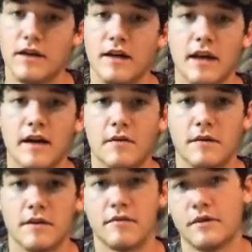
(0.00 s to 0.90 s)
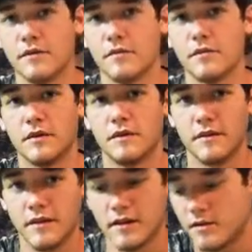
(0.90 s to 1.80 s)
ain't got one, if you're in the woods
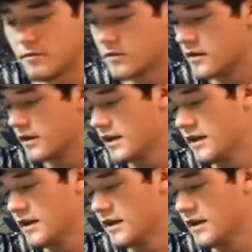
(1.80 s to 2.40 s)
and you need one,